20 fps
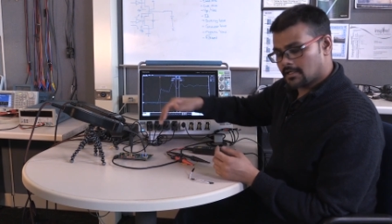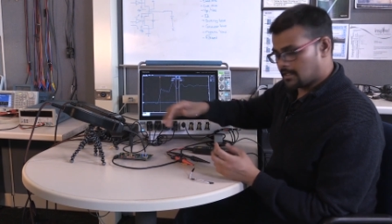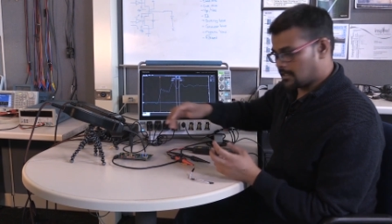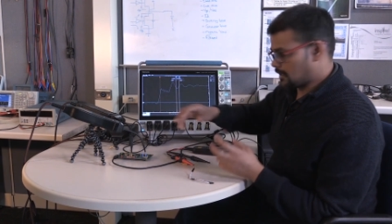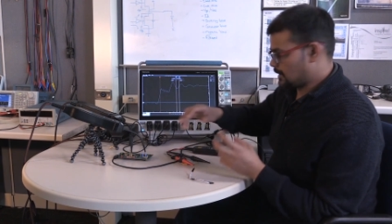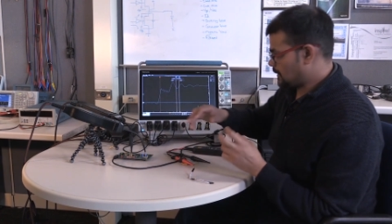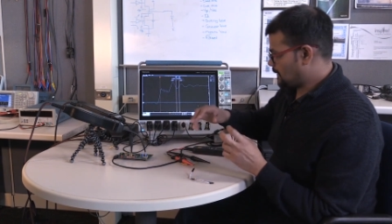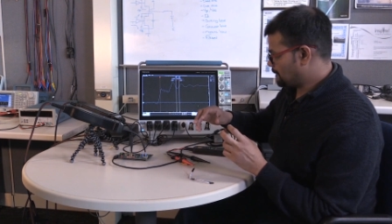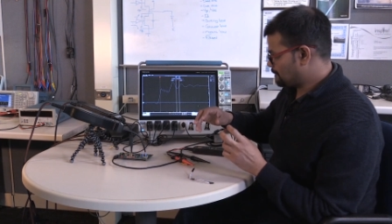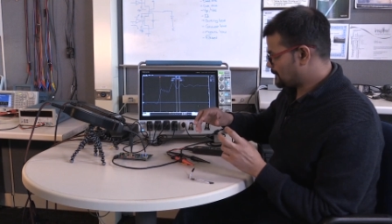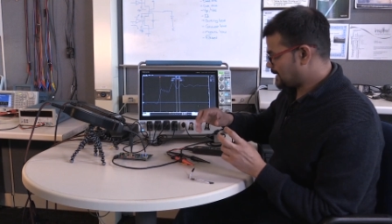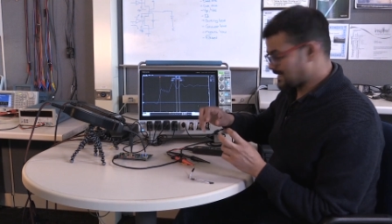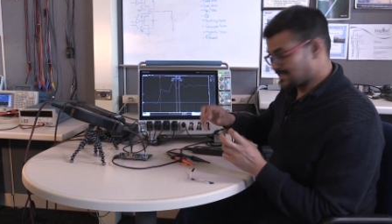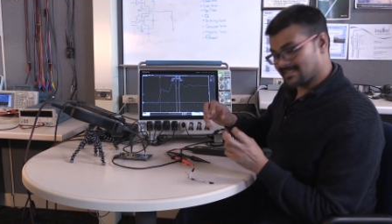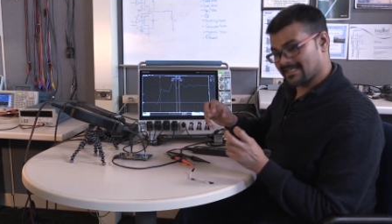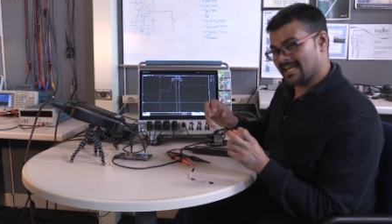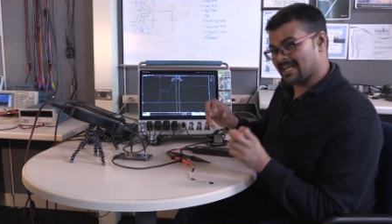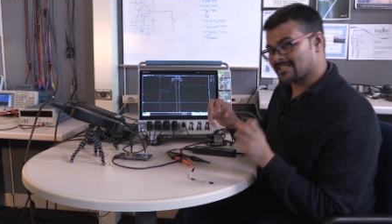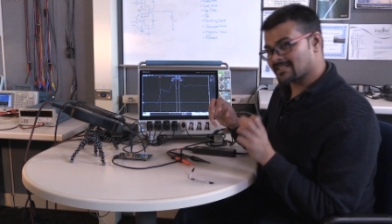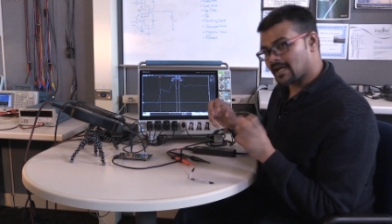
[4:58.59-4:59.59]
Um, that
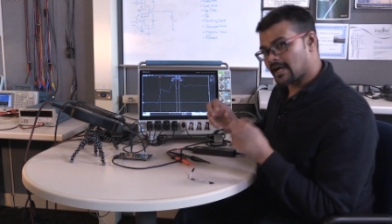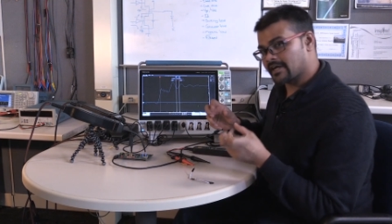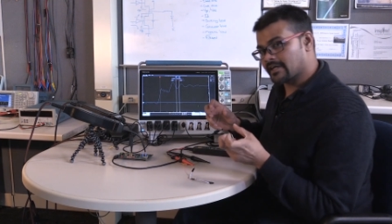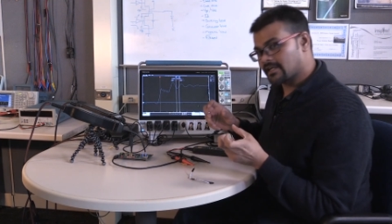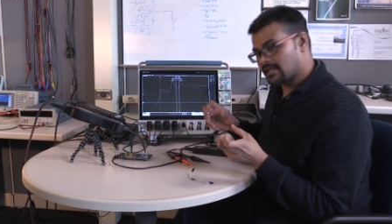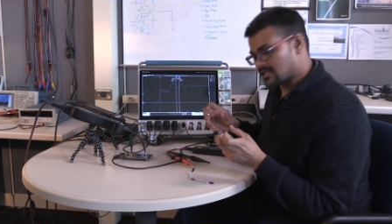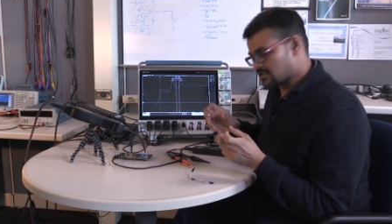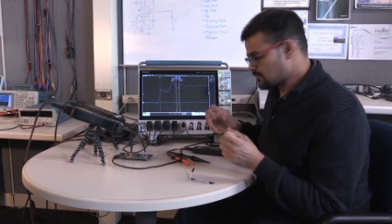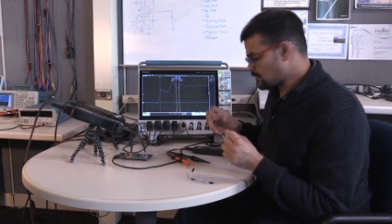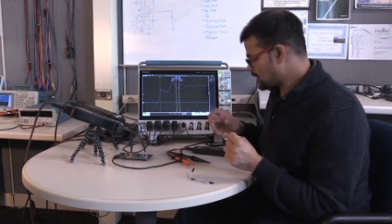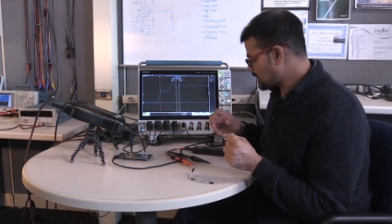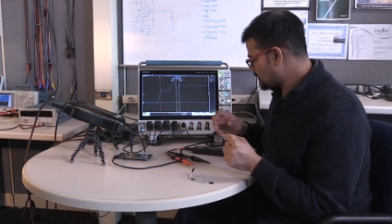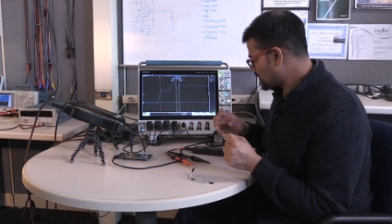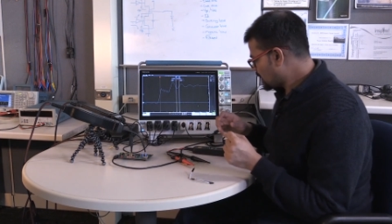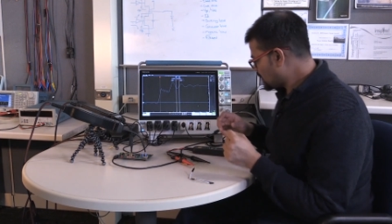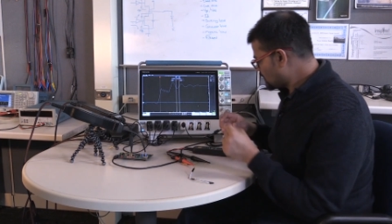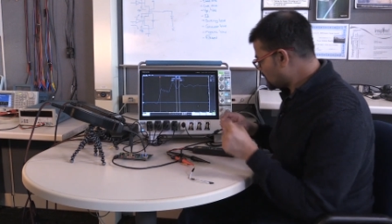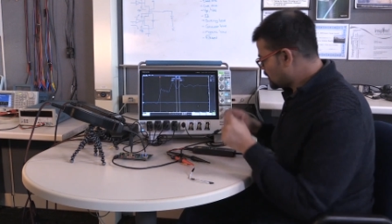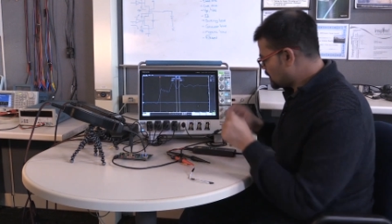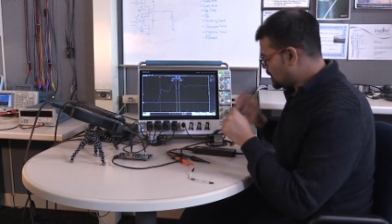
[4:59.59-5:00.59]
is as ideal as we can
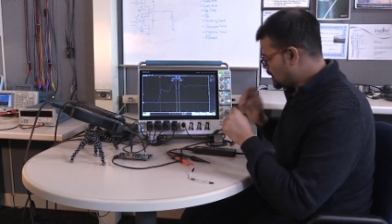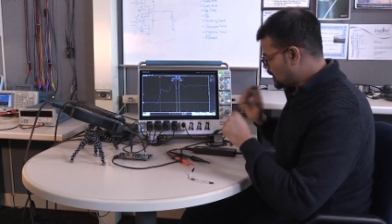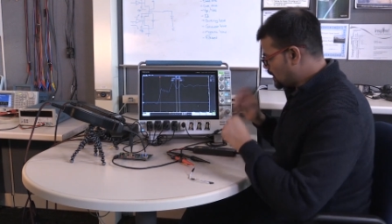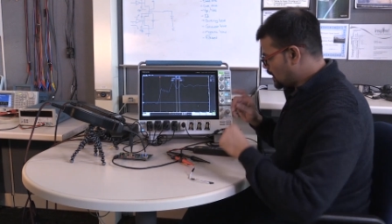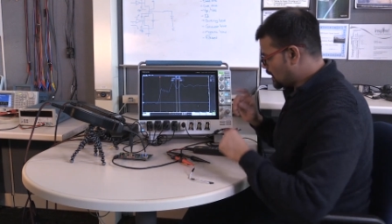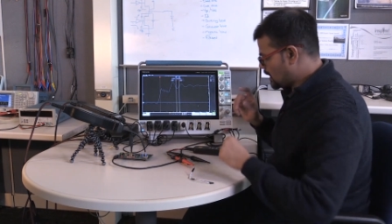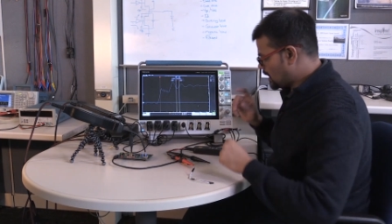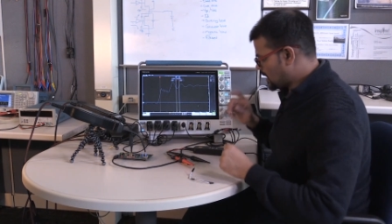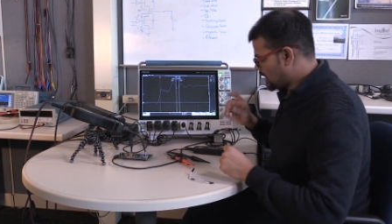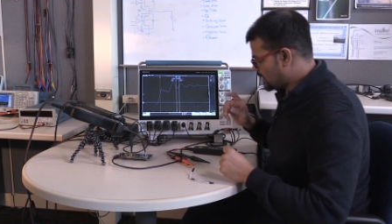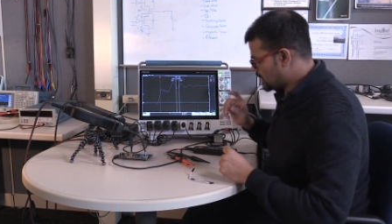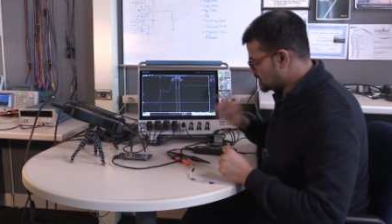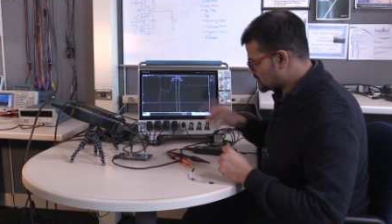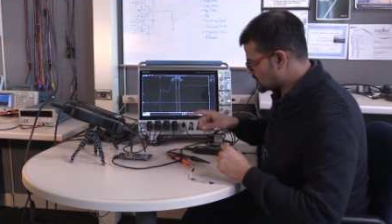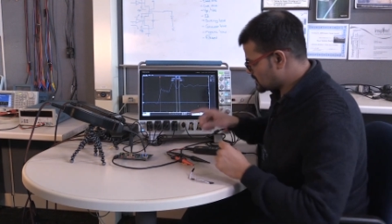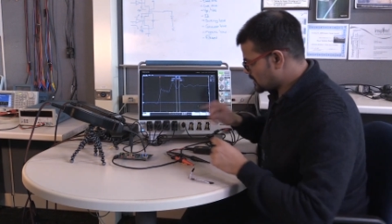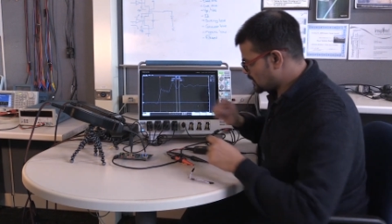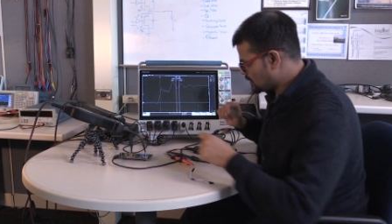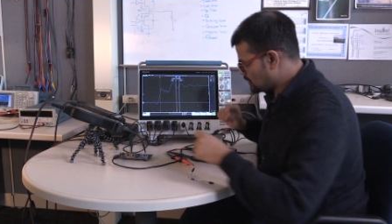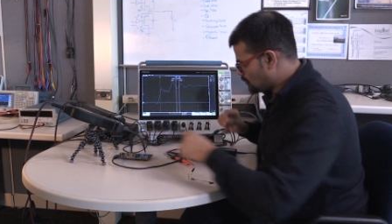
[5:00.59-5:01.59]
get and
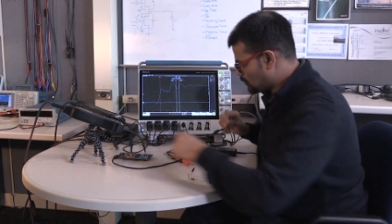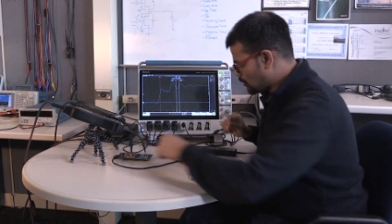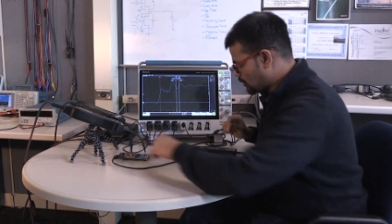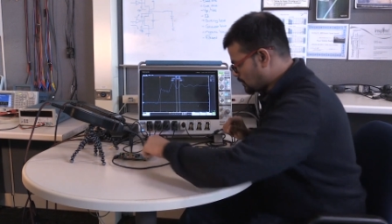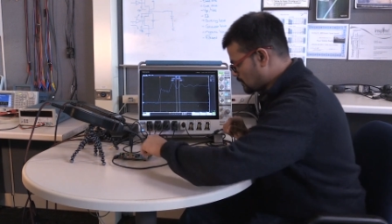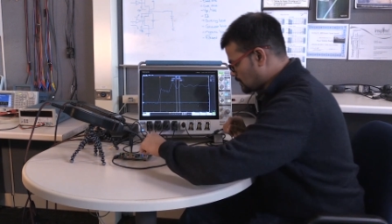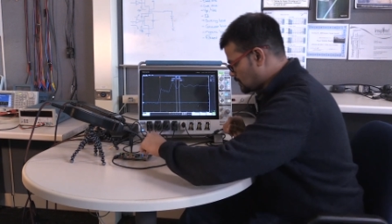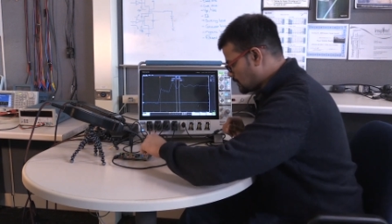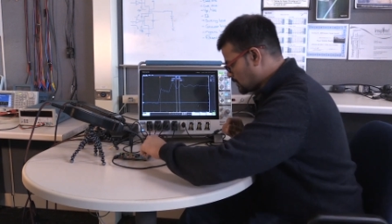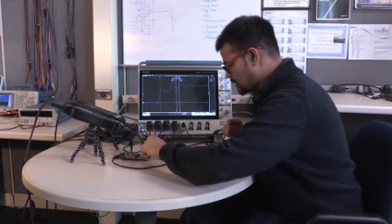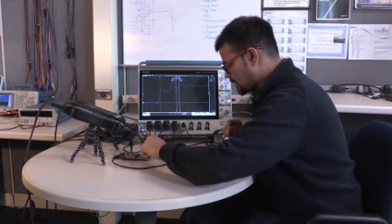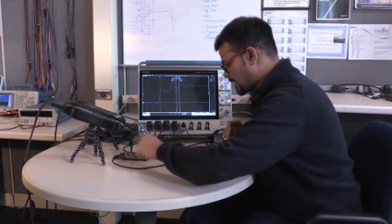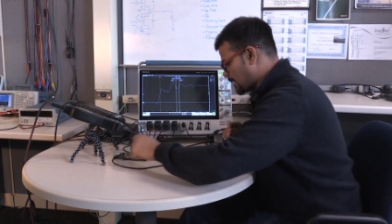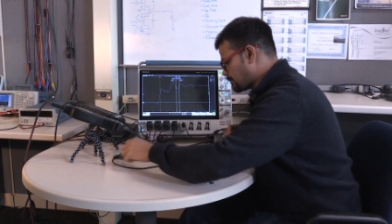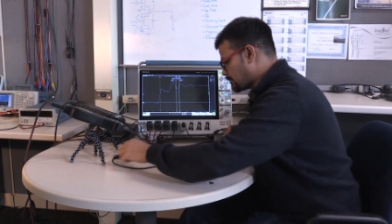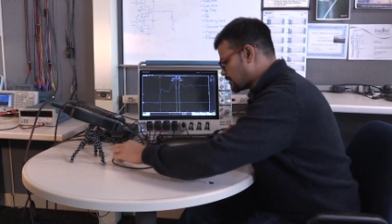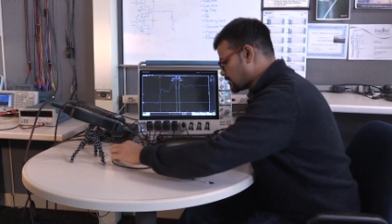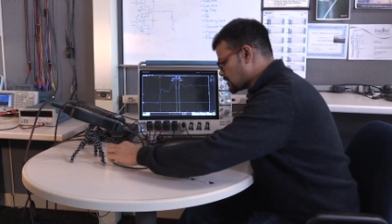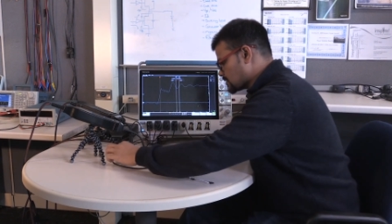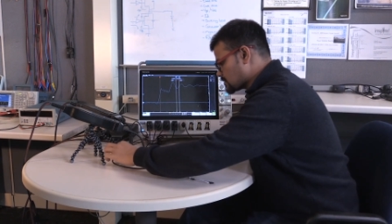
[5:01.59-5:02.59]
let's see what the
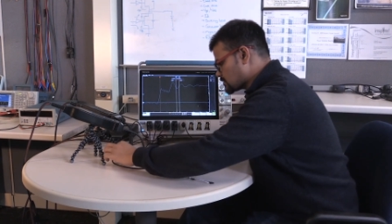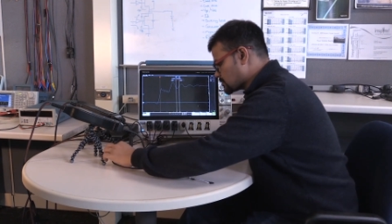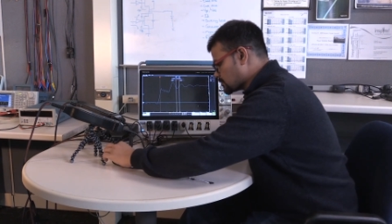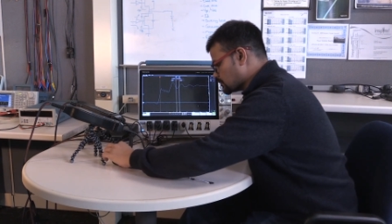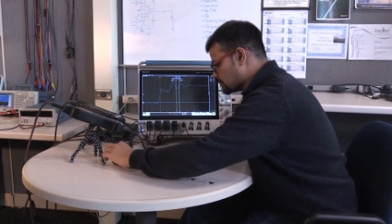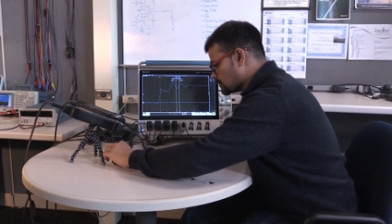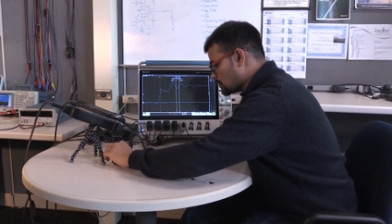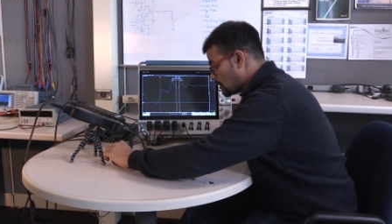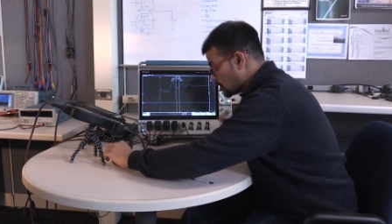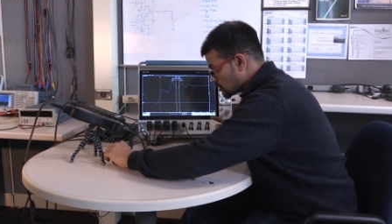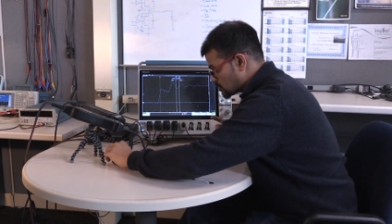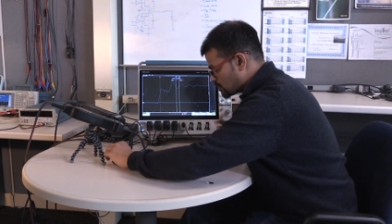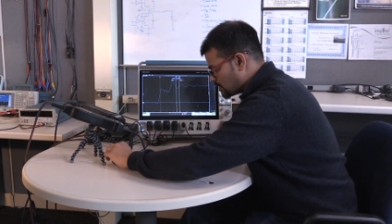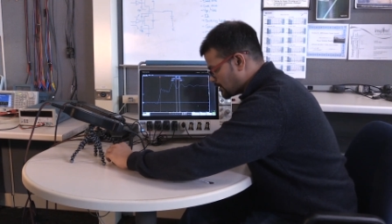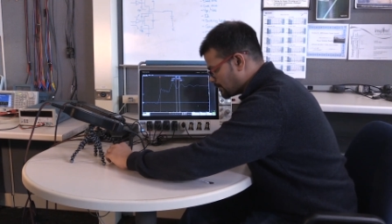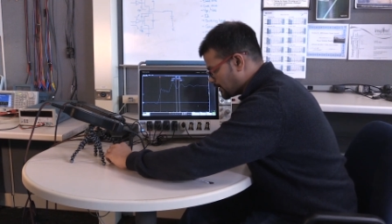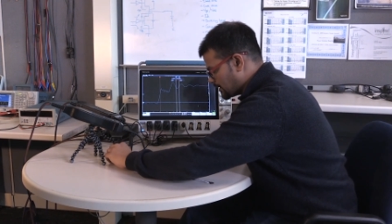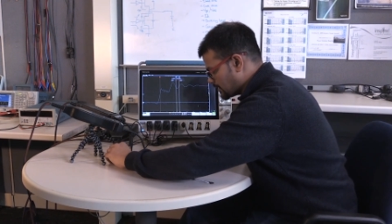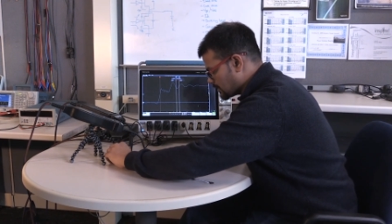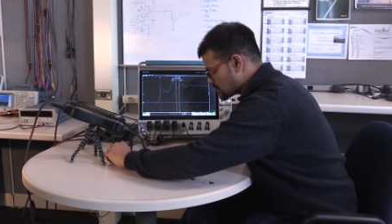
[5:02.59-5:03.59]
adapter does to or
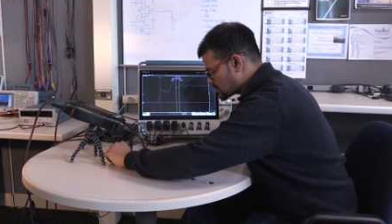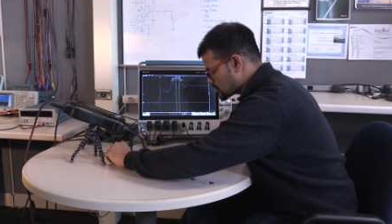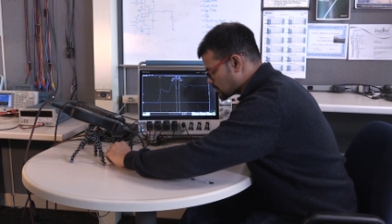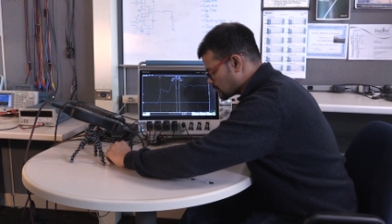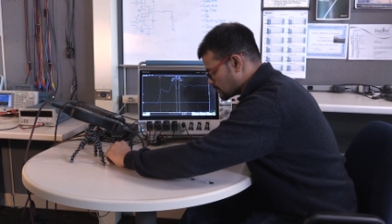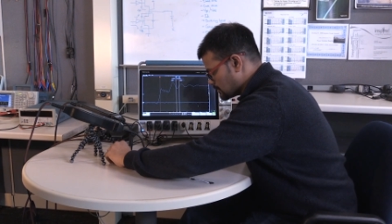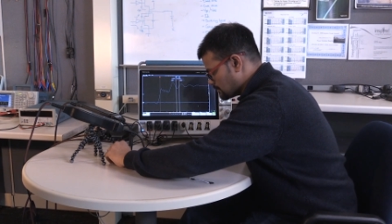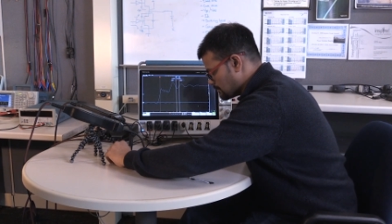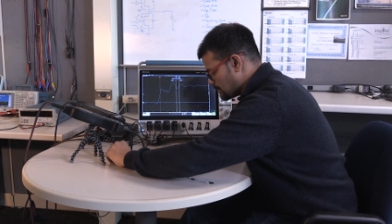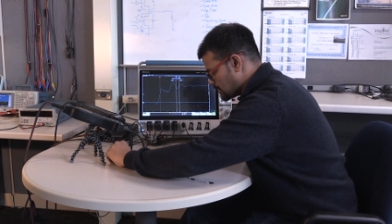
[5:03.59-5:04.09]
square pin does to the